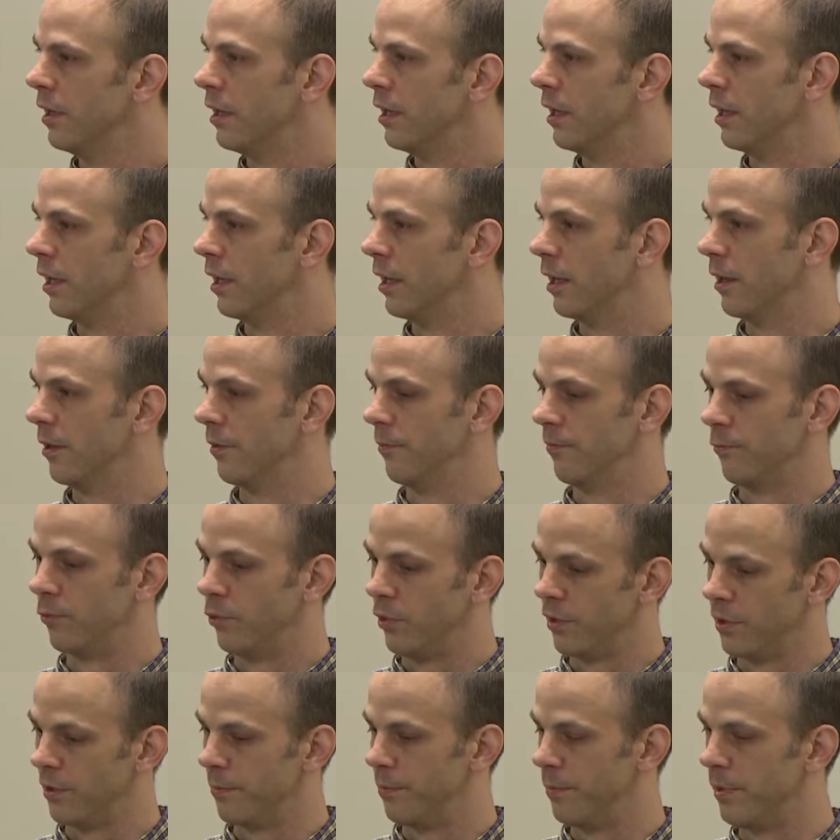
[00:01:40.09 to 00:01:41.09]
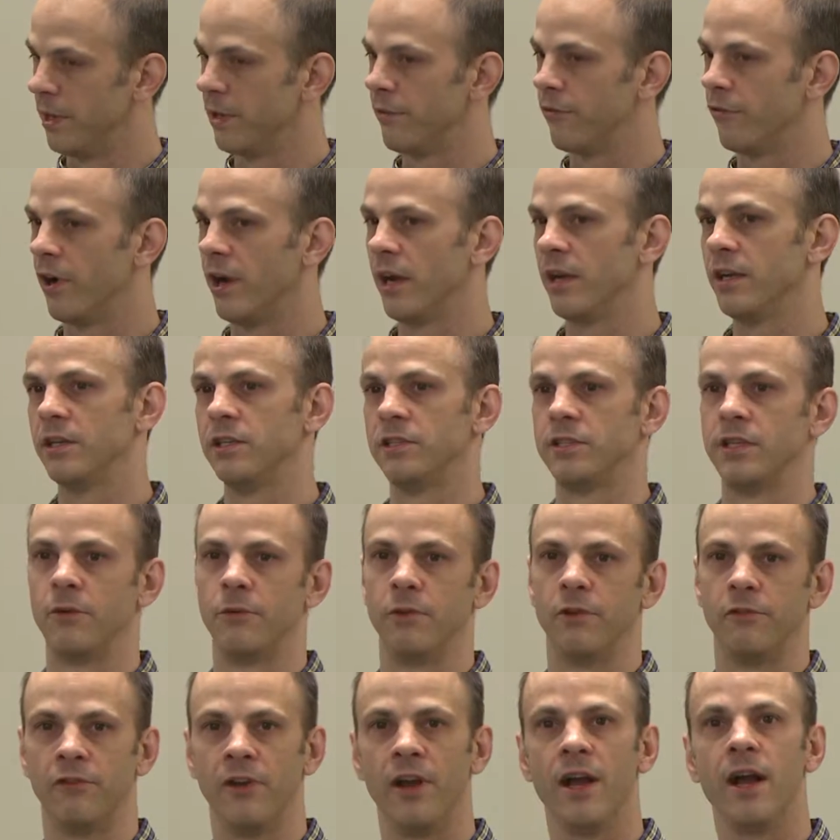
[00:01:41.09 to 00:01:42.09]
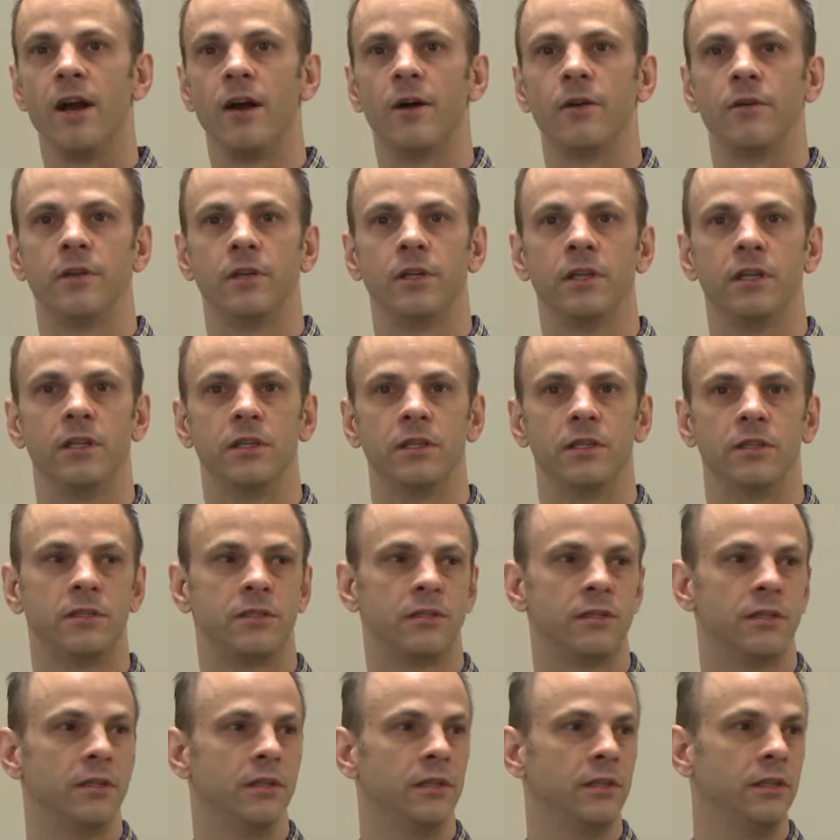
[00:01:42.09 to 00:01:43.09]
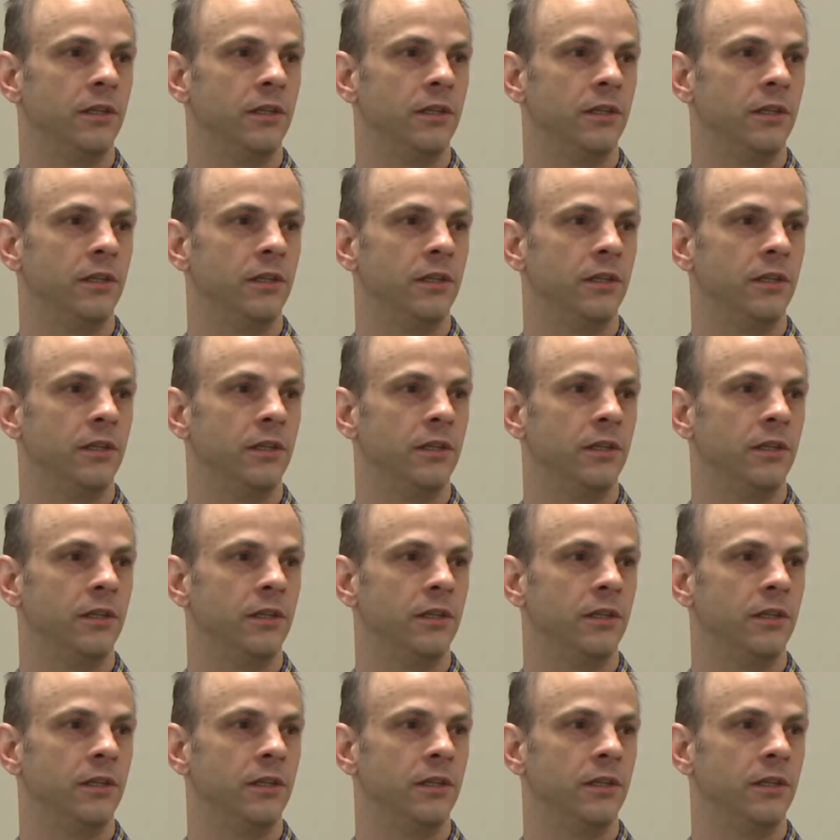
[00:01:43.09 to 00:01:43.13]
One of the big findings that we found is,